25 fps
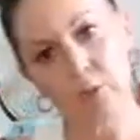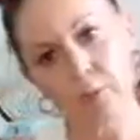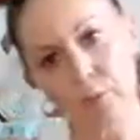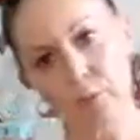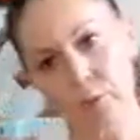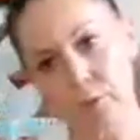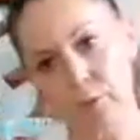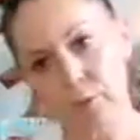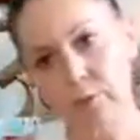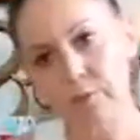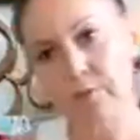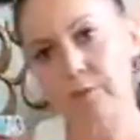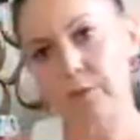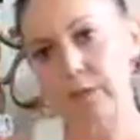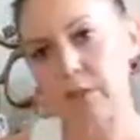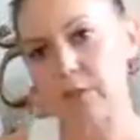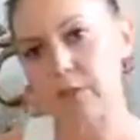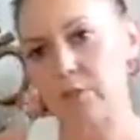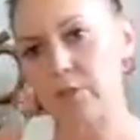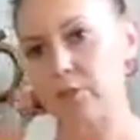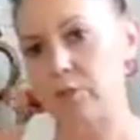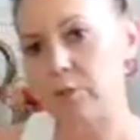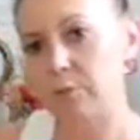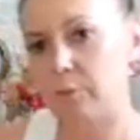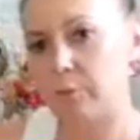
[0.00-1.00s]
We'll move
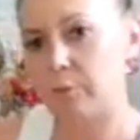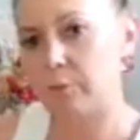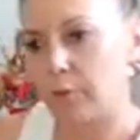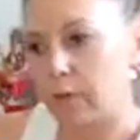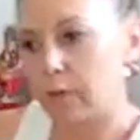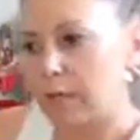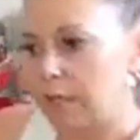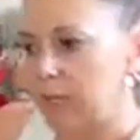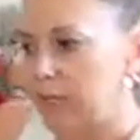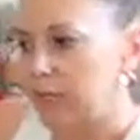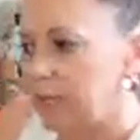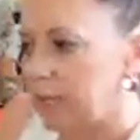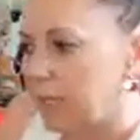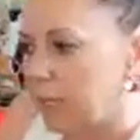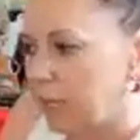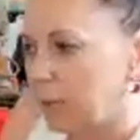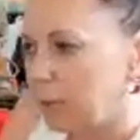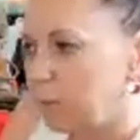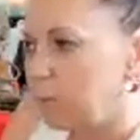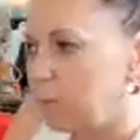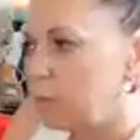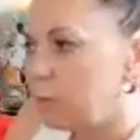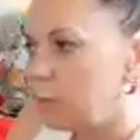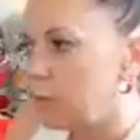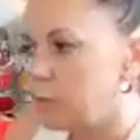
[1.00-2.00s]
into
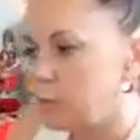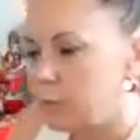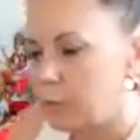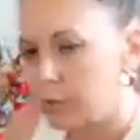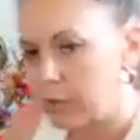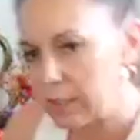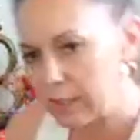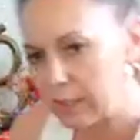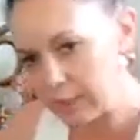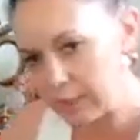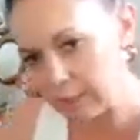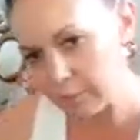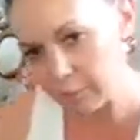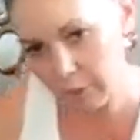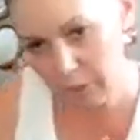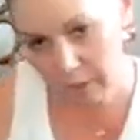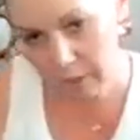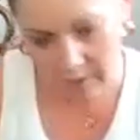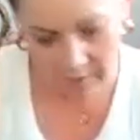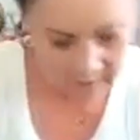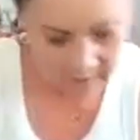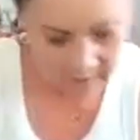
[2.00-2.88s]
pranayama, breathing